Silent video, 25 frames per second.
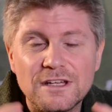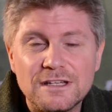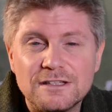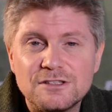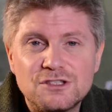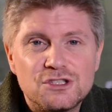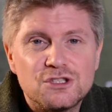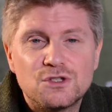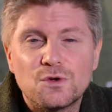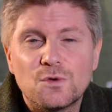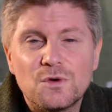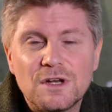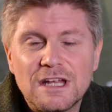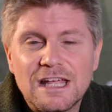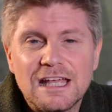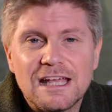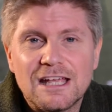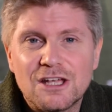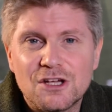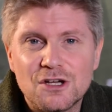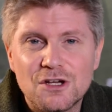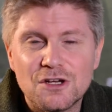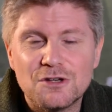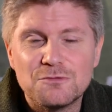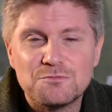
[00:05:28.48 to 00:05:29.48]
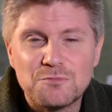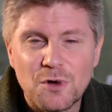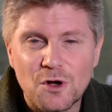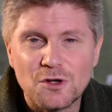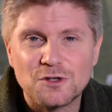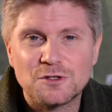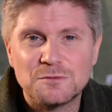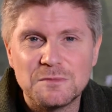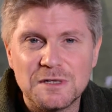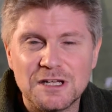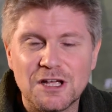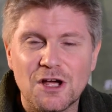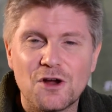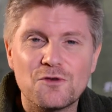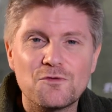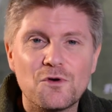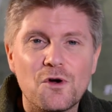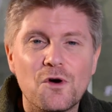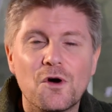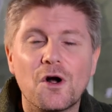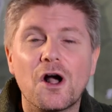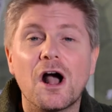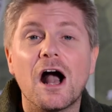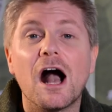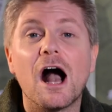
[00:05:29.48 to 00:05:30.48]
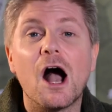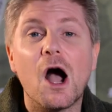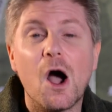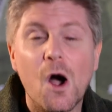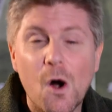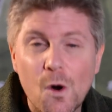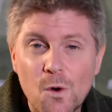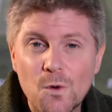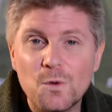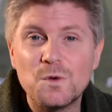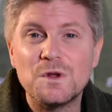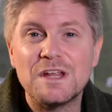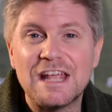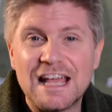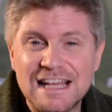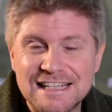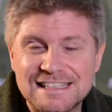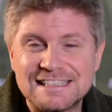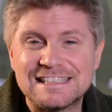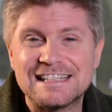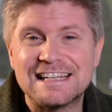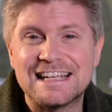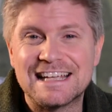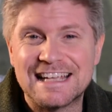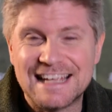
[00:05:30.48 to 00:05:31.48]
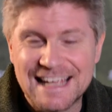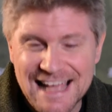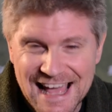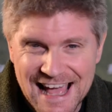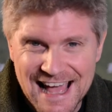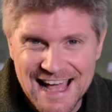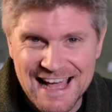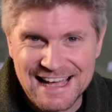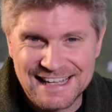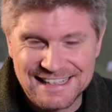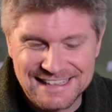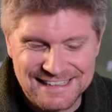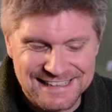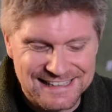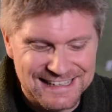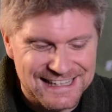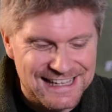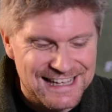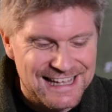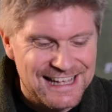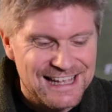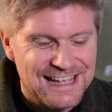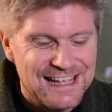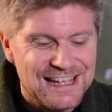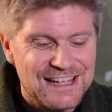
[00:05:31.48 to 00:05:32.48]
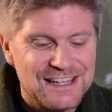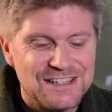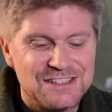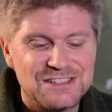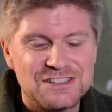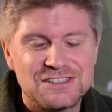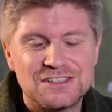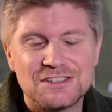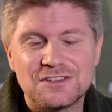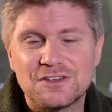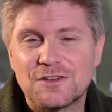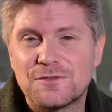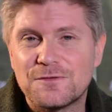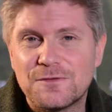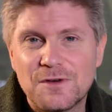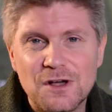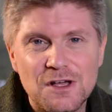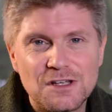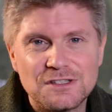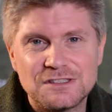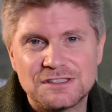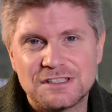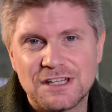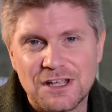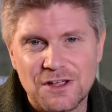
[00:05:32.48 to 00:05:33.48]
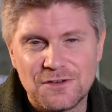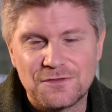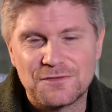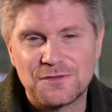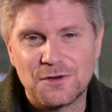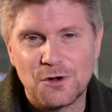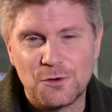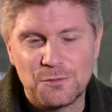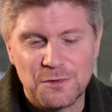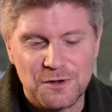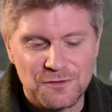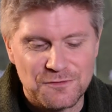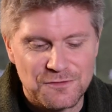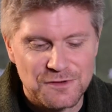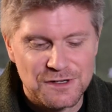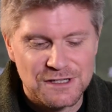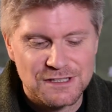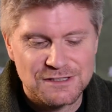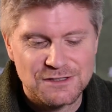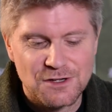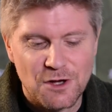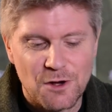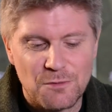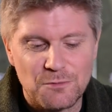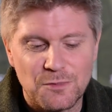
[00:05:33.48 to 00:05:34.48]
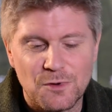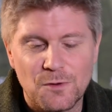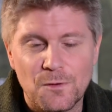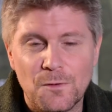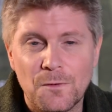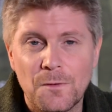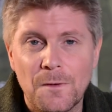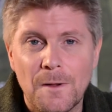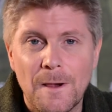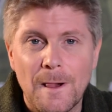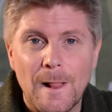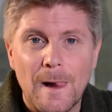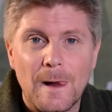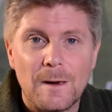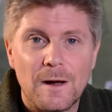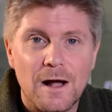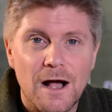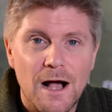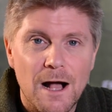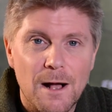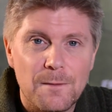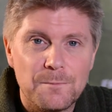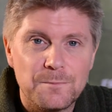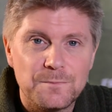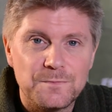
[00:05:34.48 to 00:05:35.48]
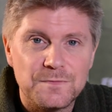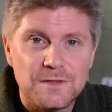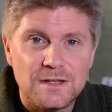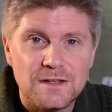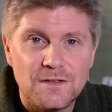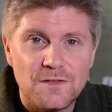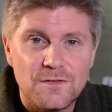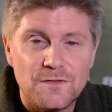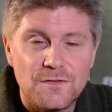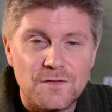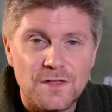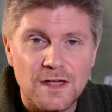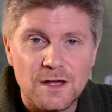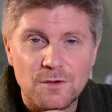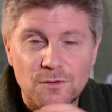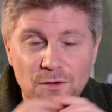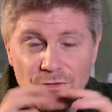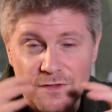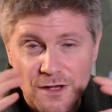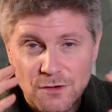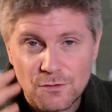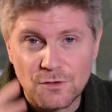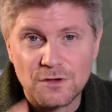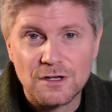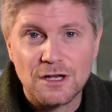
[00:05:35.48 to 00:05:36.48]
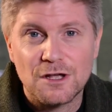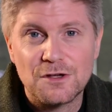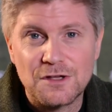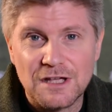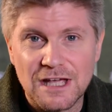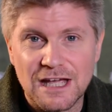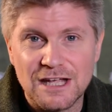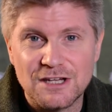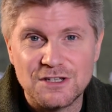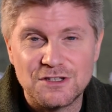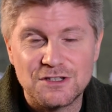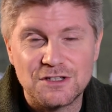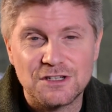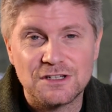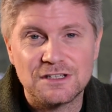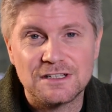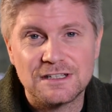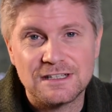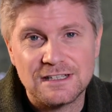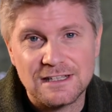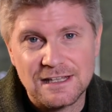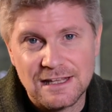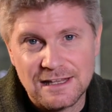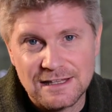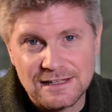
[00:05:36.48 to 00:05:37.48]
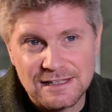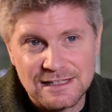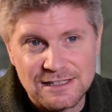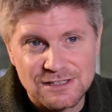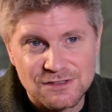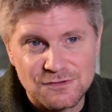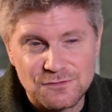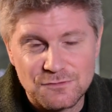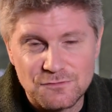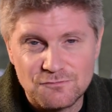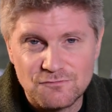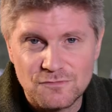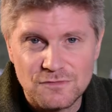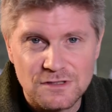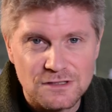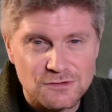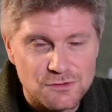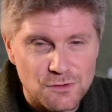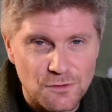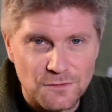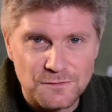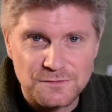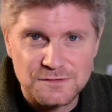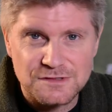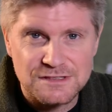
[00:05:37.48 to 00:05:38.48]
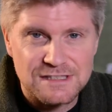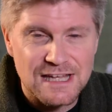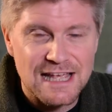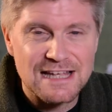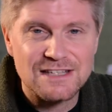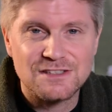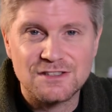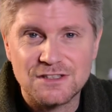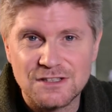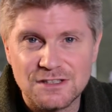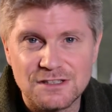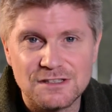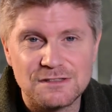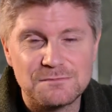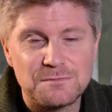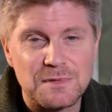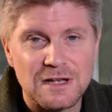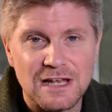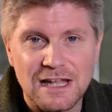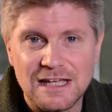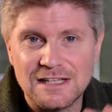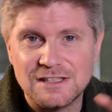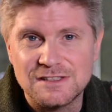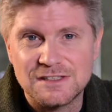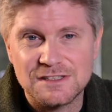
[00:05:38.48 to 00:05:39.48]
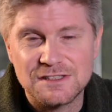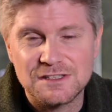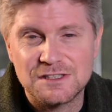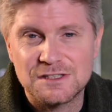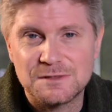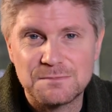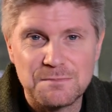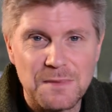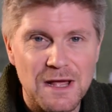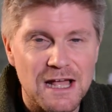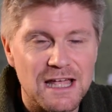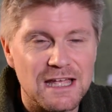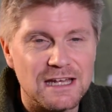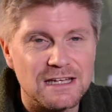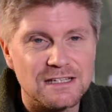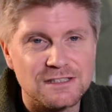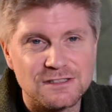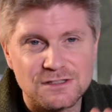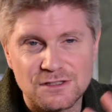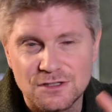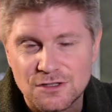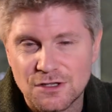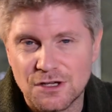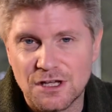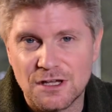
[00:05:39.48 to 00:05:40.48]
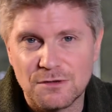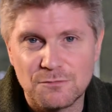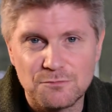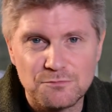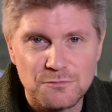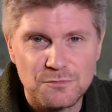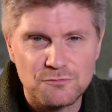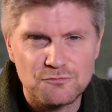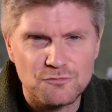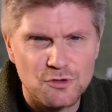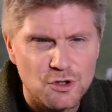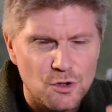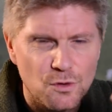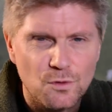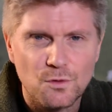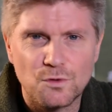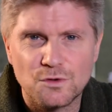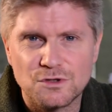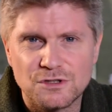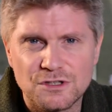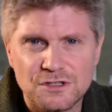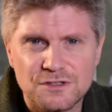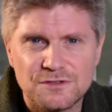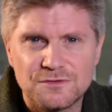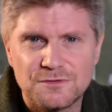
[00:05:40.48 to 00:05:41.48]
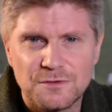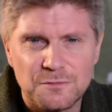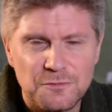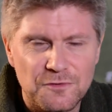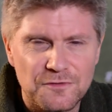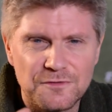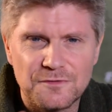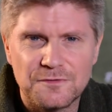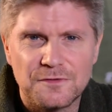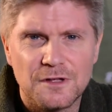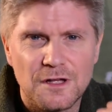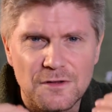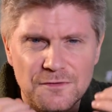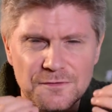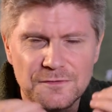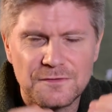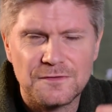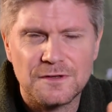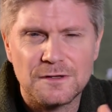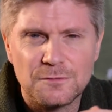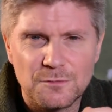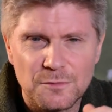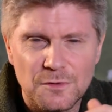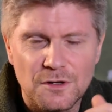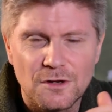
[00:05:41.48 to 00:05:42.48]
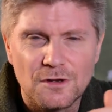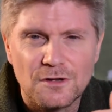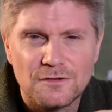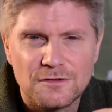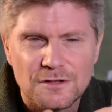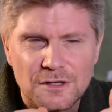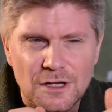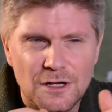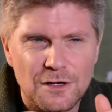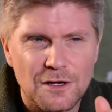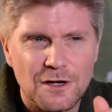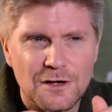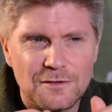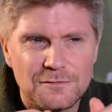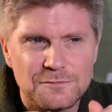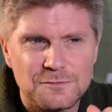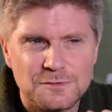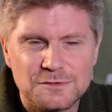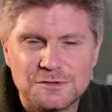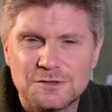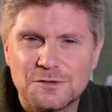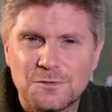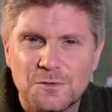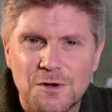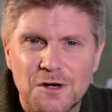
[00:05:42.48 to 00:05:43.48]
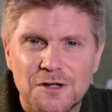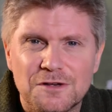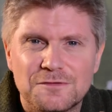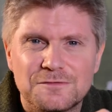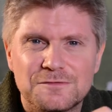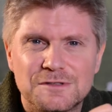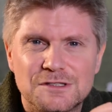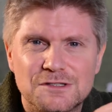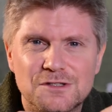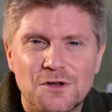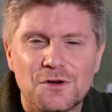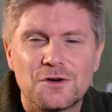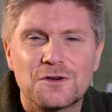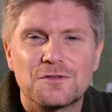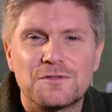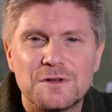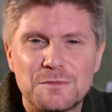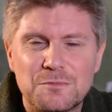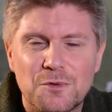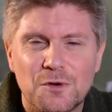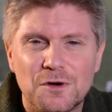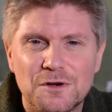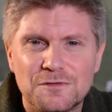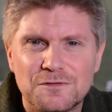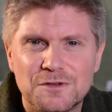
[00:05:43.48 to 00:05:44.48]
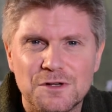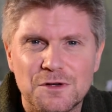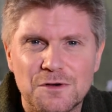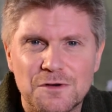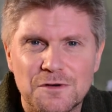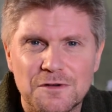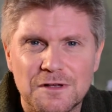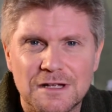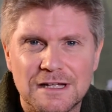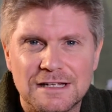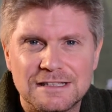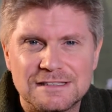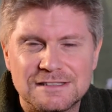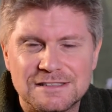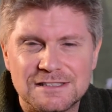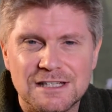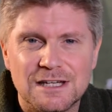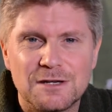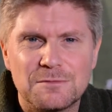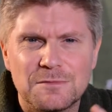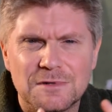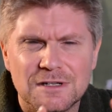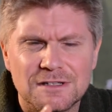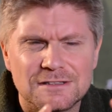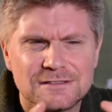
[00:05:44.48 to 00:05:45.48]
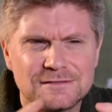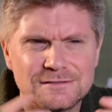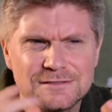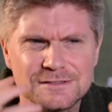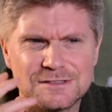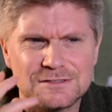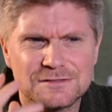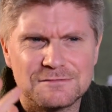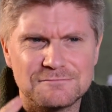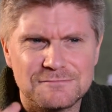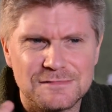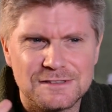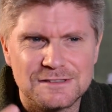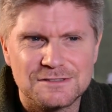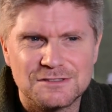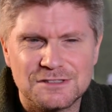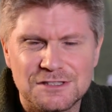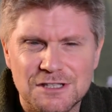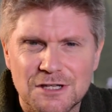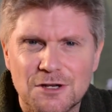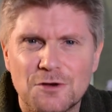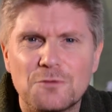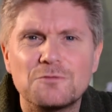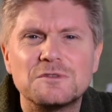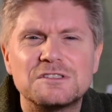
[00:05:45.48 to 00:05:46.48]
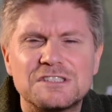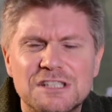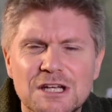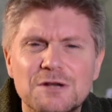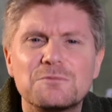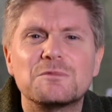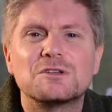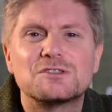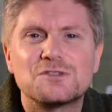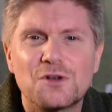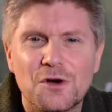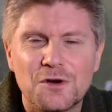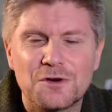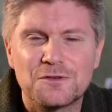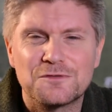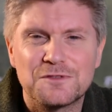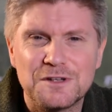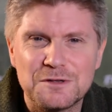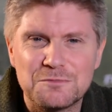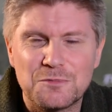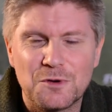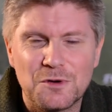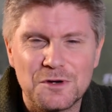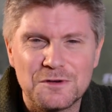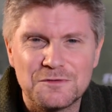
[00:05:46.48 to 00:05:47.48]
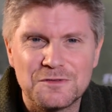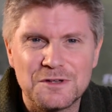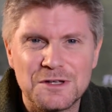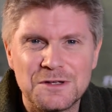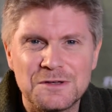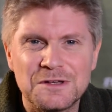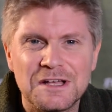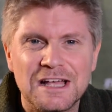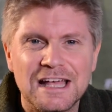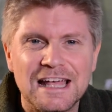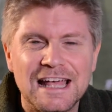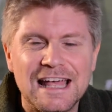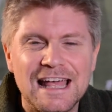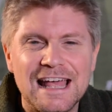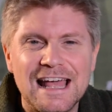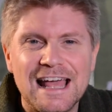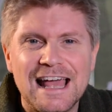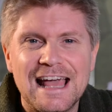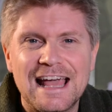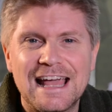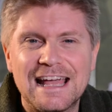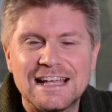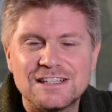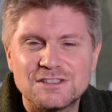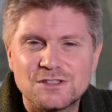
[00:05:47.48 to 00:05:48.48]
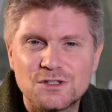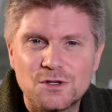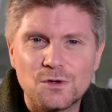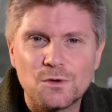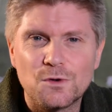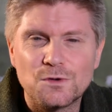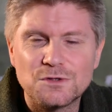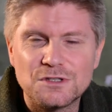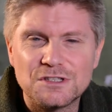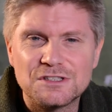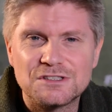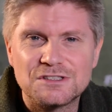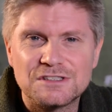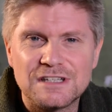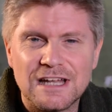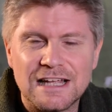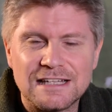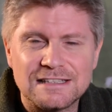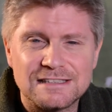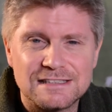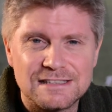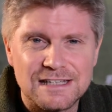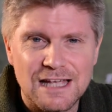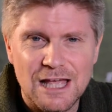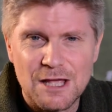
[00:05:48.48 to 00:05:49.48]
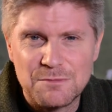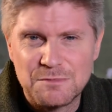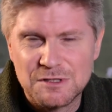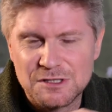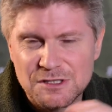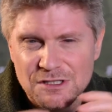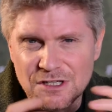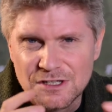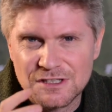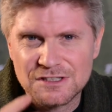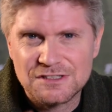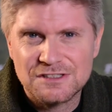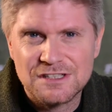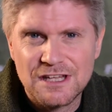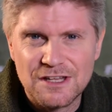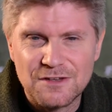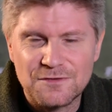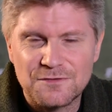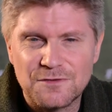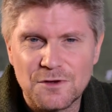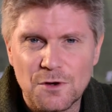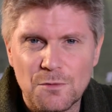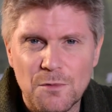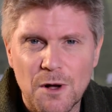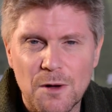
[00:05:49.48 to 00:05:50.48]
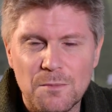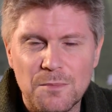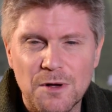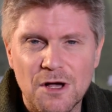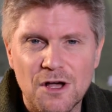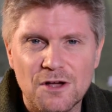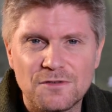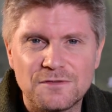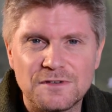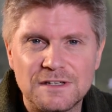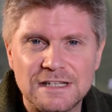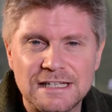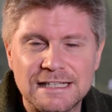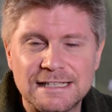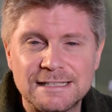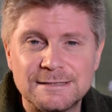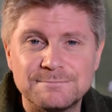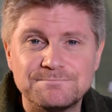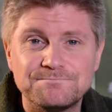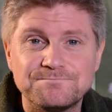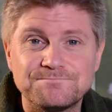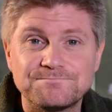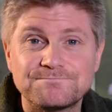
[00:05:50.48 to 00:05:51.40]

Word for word: surely it couldn't possibly go wrong. Oh yes, it can. The first day of filming, for example, they're on location in this sort of desert place in Spain. It's looking gorgeous from photography point of view, cinematography point of view. It's gorgeous landscape, it's gonna set the film up perfectly.